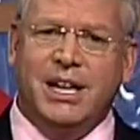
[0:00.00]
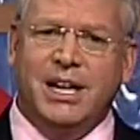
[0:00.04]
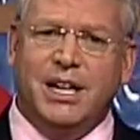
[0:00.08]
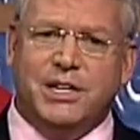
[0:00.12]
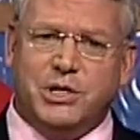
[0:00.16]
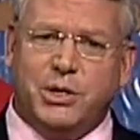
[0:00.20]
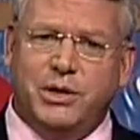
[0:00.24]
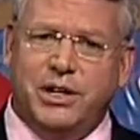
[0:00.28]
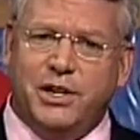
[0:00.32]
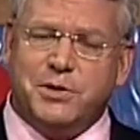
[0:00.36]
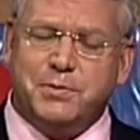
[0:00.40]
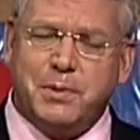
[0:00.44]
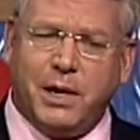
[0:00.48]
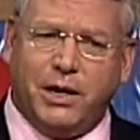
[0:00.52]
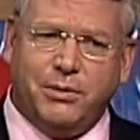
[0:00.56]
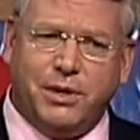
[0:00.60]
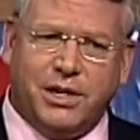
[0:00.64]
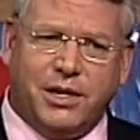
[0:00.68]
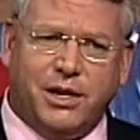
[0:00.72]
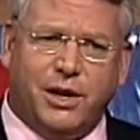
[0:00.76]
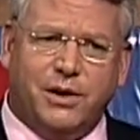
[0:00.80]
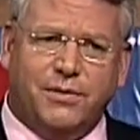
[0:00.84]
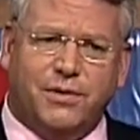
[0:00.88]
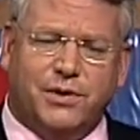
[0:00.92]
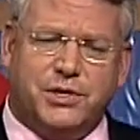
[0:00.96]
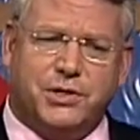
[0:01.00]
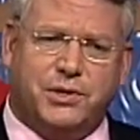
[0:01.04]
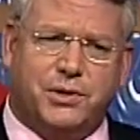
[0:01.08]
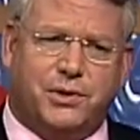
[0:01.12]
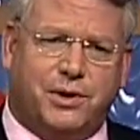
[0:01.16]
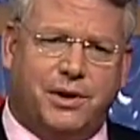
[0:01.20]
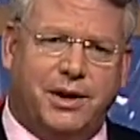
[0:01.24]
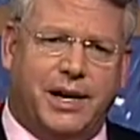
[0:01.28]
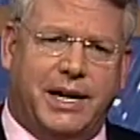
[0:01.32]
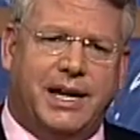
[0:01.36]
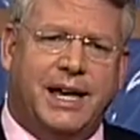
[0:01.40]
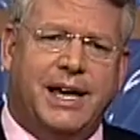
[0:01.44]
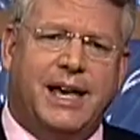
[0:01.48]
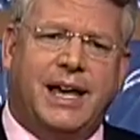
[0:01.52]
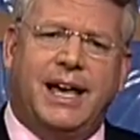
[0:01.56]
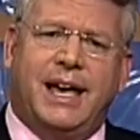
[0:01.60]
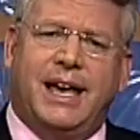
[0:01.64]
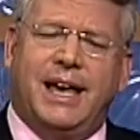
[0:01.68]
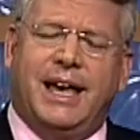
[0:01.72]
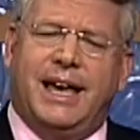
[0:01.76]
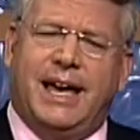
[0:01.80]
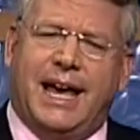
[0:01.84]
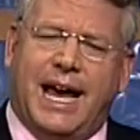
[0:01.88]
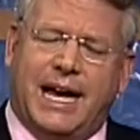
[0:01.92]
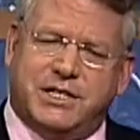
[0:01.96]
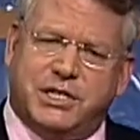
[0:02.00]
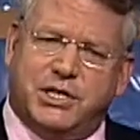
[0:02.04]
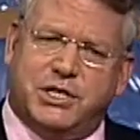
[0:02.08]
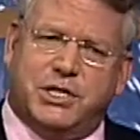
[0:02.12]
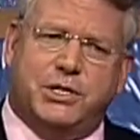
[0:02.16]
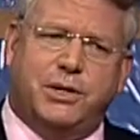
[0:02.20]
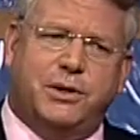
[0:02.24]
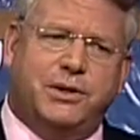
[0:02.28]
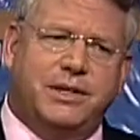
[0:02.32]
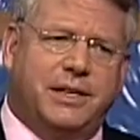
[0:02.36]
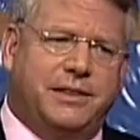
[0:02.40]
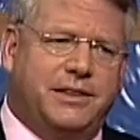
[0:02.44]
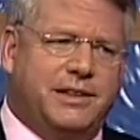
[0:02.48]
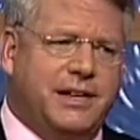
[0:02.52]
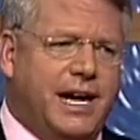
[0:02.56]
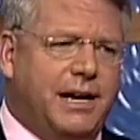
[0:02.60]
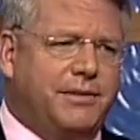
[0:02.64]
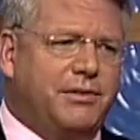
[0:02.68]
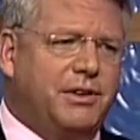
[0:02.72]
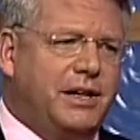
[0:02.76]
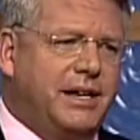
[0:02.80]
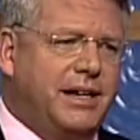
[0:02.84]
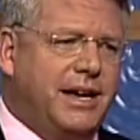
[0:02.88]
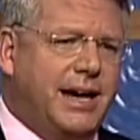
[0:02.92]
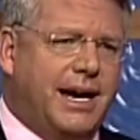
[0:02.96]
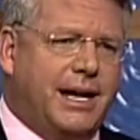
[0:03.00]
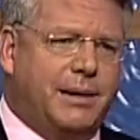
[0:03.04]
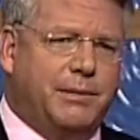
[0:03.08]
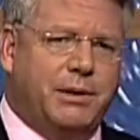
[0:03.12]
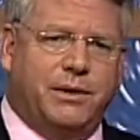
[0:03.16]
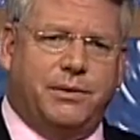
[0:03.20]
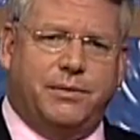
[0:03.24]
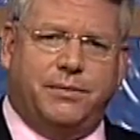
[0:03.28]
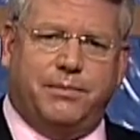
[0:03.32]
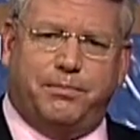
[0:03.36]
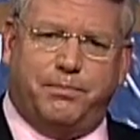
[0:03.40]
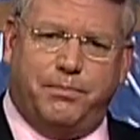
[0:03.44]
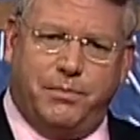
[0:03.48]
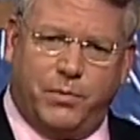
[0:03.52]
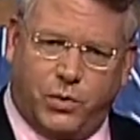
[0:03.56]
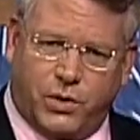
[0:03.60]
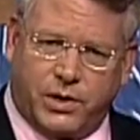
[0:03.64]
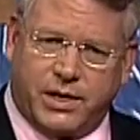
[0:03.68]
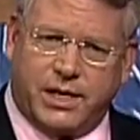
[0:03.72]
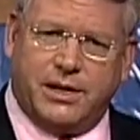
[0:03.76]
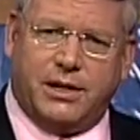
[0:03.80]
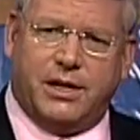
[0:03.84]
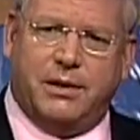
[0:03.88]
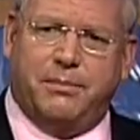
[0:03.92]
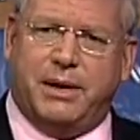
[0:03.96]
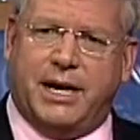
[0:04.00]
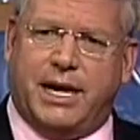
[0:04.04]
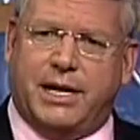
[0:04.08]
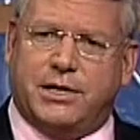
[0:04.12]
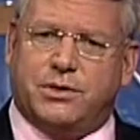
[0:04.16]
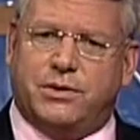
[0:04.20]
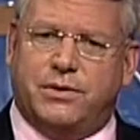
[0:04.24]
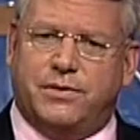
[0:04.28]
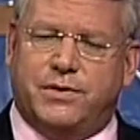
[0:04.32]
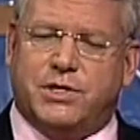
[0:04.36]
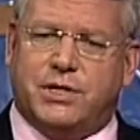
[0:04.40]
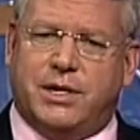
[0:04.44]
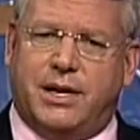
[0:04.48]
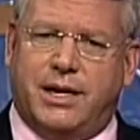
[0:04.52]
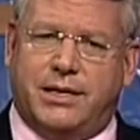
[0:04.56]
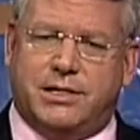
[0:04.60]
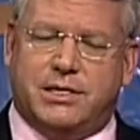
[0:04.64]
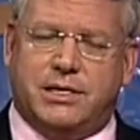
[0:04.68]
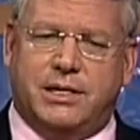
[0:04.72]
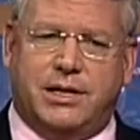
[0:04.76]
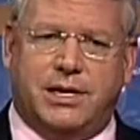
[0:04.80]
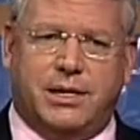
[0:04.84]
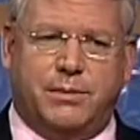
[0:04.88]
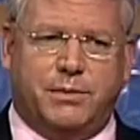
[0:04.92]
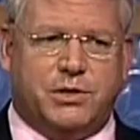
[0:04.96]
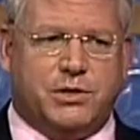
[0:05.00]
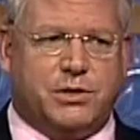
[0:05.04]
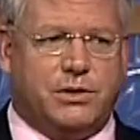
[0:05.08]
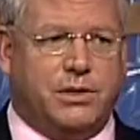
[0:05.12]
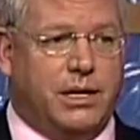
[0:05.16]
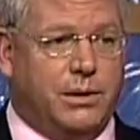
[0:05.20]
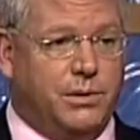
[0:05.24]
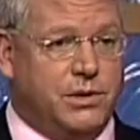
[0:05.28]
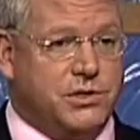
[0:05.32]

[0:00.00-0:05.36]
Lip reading: So here's my Rickover story. As a student at the Naval Academy working on a Bachelor of Science in Chemistry,